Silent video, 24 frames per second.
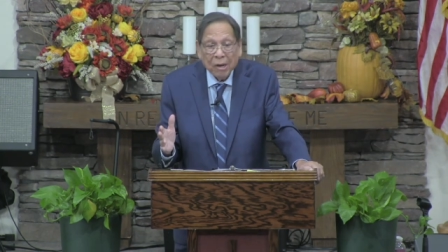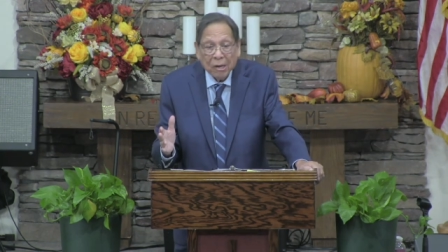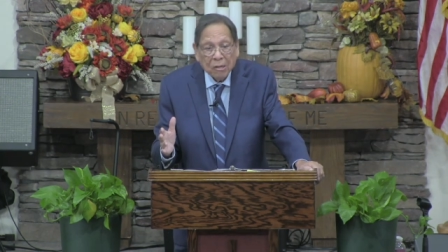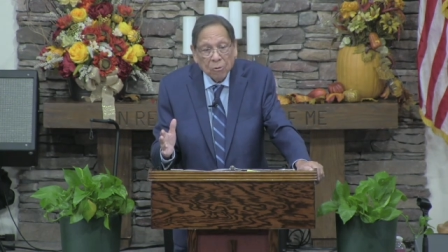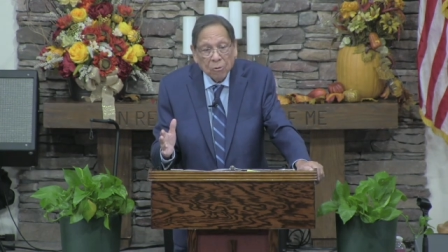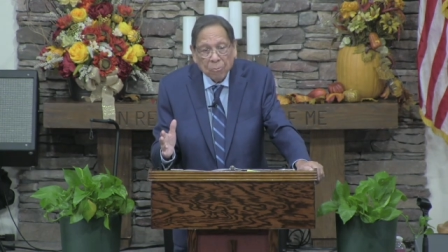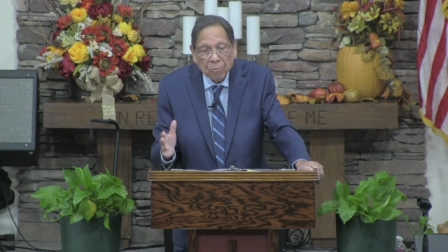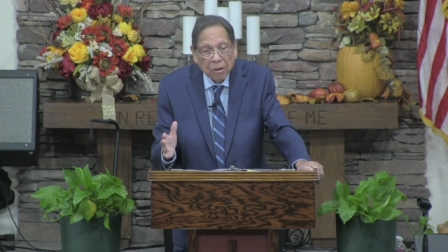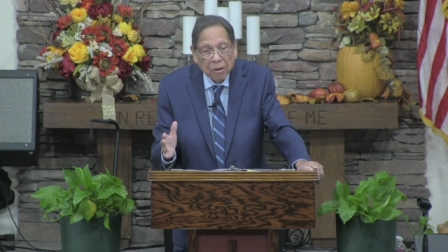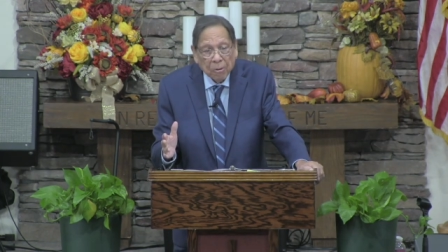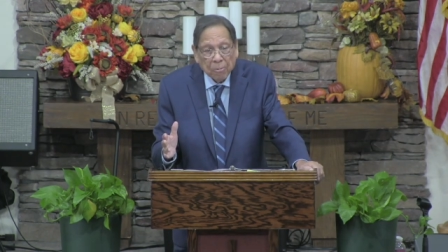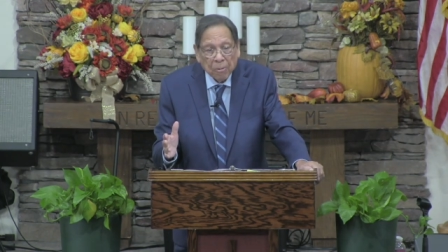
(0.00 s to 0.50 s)

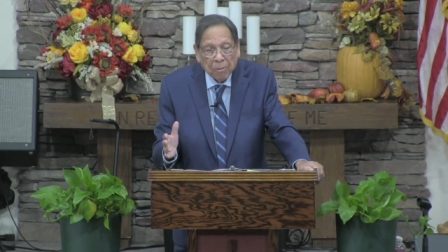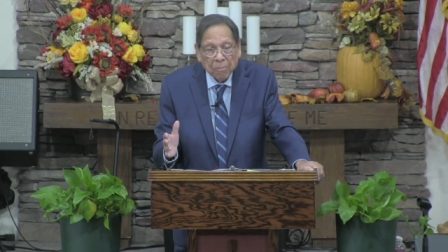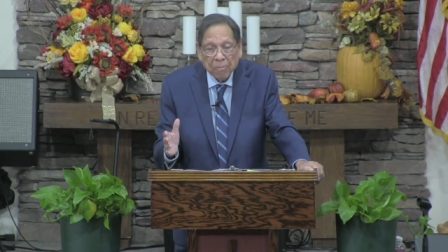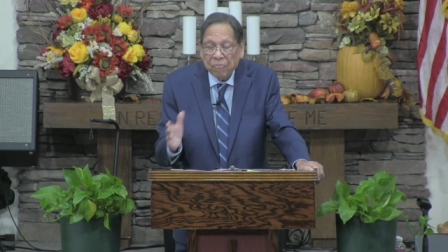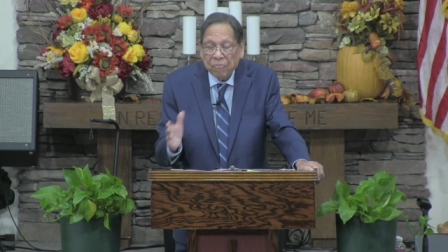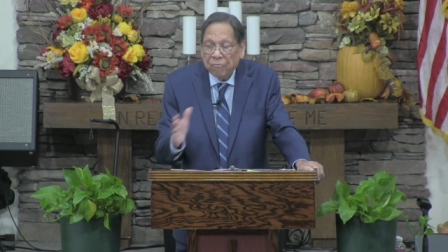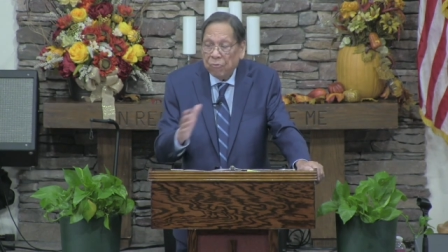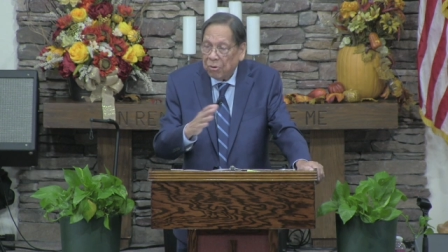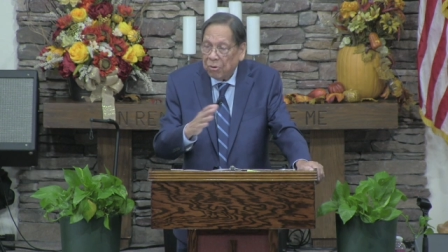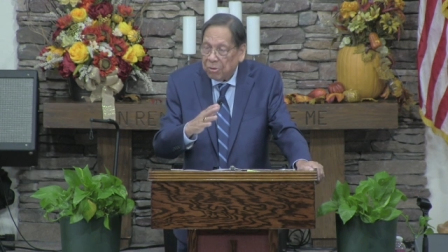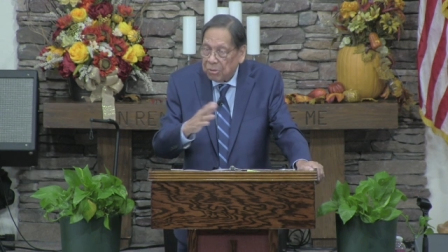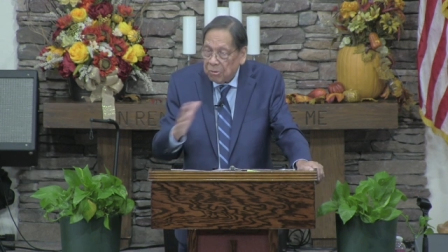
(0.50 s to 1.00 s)
other people
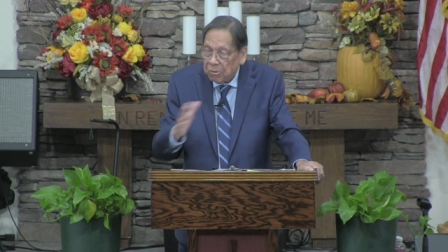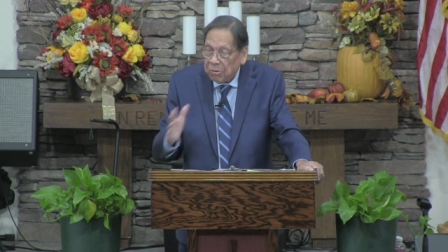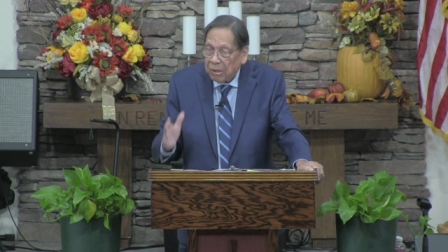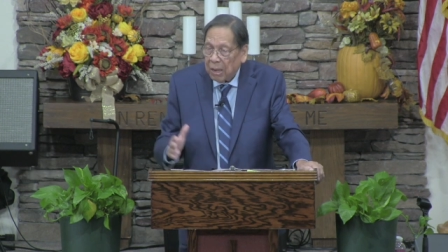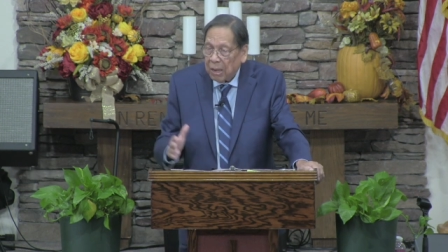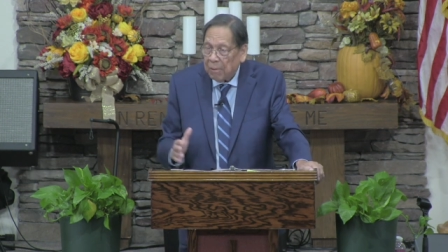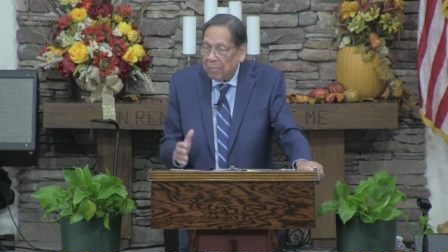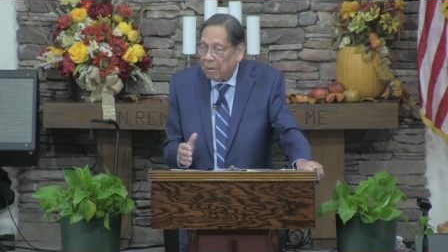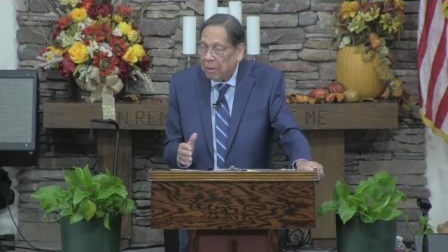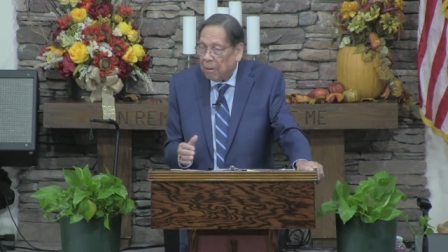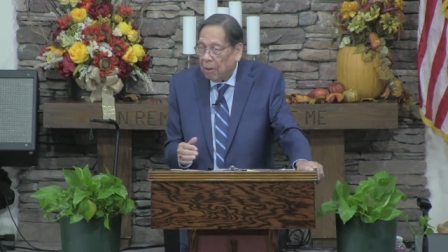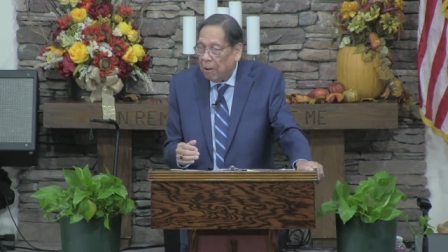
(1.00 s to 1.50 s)
before you
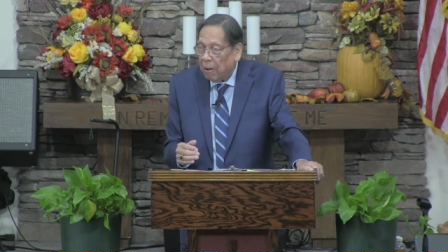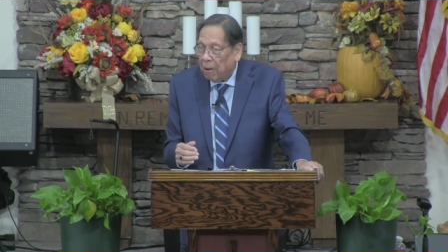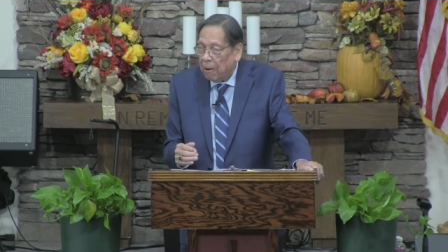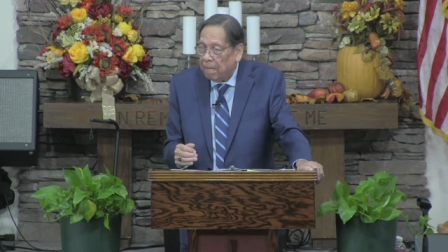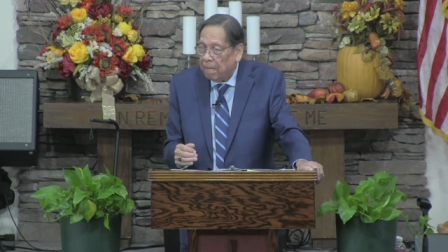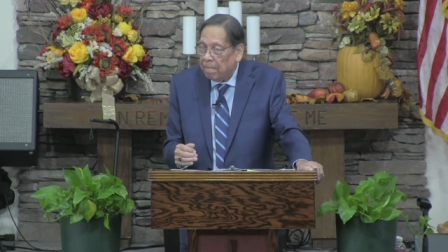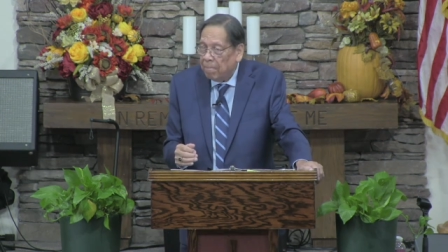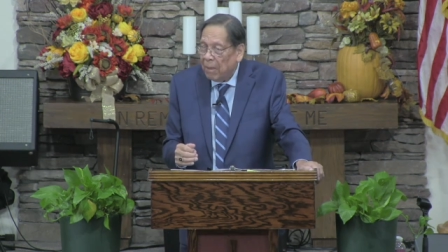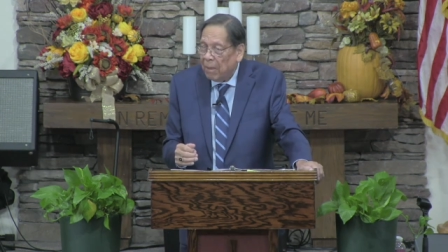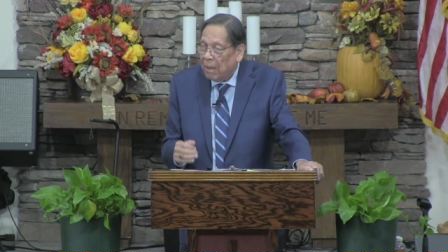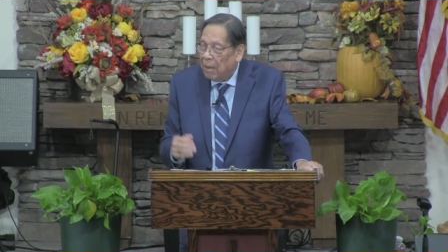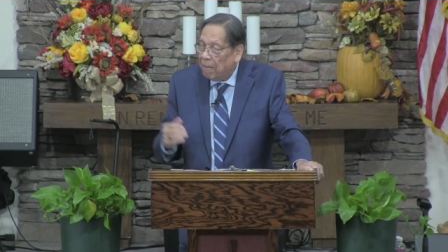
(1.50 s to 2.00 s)
came
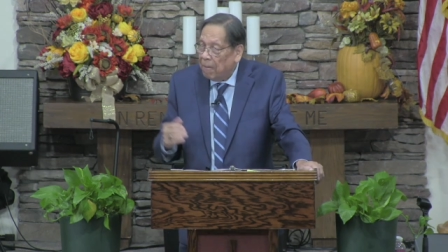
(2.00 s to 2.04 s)
along